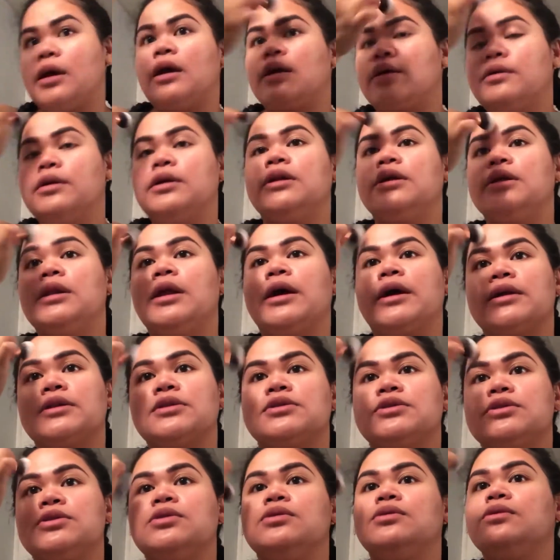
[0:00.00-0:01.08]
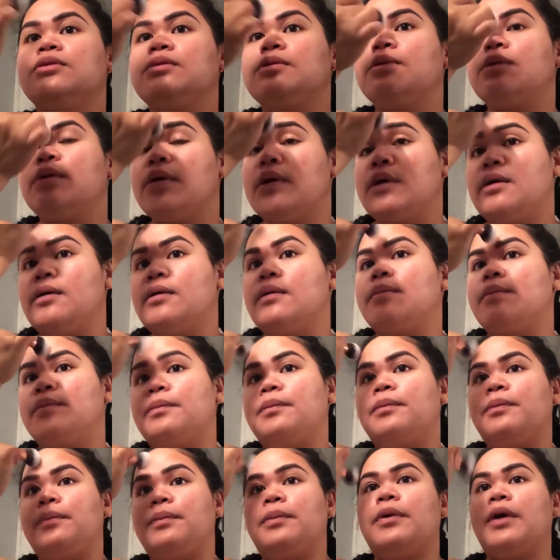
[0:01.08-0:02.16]
I really like to
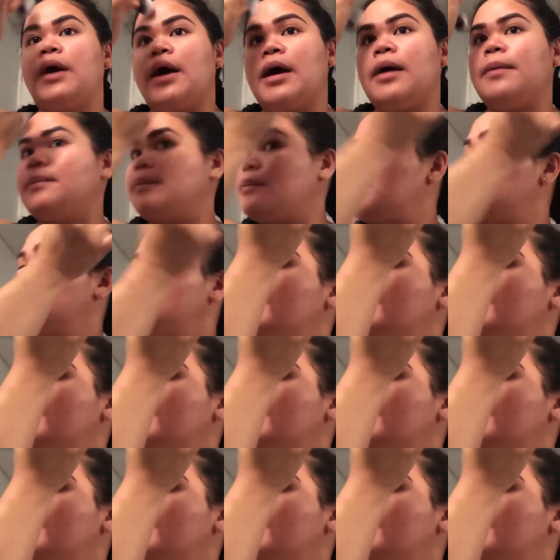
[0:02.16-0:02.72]
prep